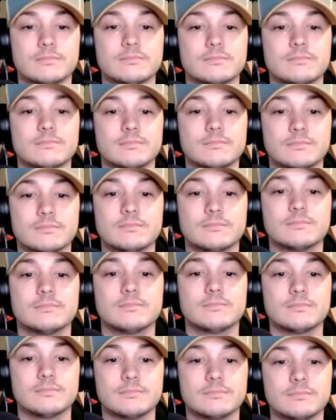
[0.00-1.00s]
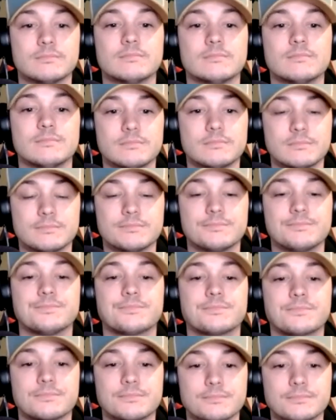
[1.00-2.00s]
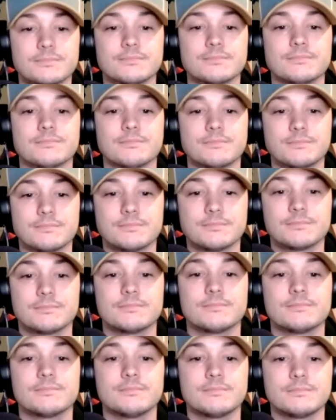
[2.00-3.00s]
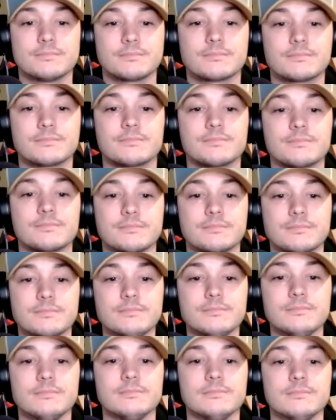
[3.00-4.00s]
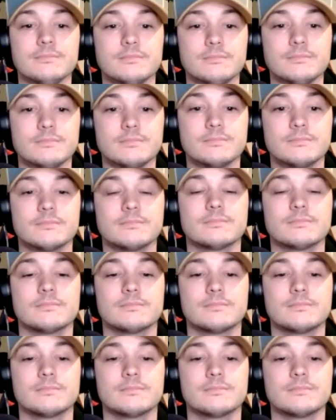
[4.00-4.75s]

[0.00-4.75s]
No words are spoken by the person on screen.